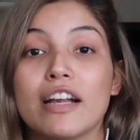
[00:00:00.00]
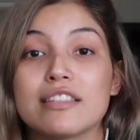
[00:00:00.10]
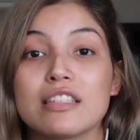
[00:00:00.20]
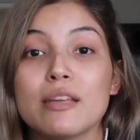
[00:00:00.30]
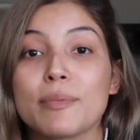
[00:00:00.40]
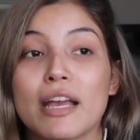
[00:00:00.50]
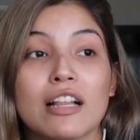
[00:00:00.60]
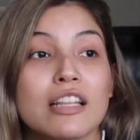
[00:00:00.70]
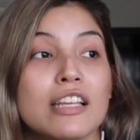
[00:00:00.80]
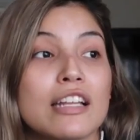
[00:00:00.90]
I sleep, I
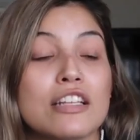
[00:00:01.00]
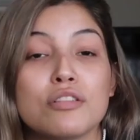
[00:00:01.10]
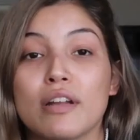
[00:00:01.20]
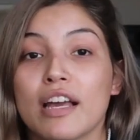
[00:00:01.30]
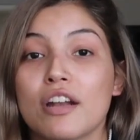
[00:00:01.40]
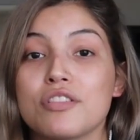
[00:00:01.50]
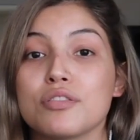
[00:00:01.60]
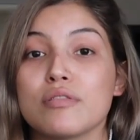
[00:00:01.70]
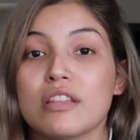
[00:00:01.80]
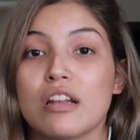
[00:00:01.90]
clean, I do what I gotta
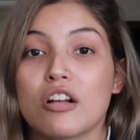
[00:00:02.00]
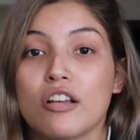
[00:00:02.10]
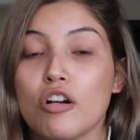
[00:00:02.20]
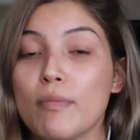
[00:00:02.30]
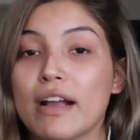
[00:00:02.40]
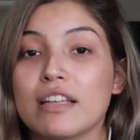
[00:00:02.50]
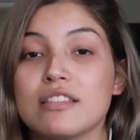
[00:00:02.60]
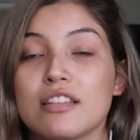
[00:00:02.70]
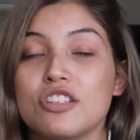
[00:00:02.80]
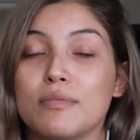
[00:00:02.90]
do, and then I'll go back
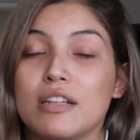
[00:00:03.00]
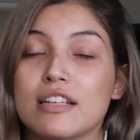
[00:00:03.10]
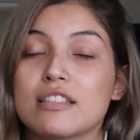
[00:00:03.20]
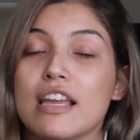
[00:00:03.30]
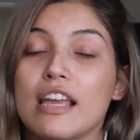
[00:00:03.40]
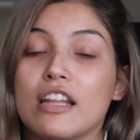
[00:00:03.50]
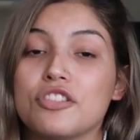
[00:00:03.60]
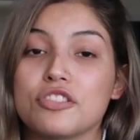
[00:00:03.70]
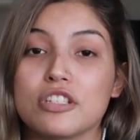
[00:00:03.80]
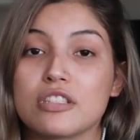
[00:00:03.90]
into the gym the next day and
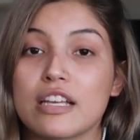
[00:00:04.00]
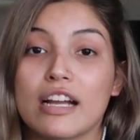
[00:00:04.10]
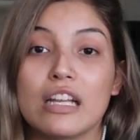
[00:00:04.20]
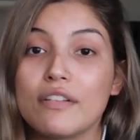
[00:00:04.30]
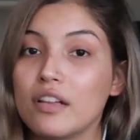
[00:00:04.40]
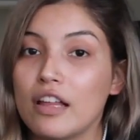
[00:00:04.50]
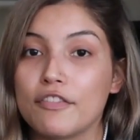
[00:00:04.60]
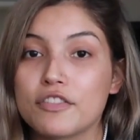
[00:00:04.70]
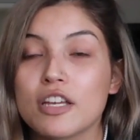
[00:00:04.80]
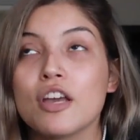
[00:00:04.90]
it's just like I never
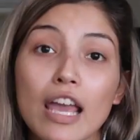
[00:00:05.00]
left.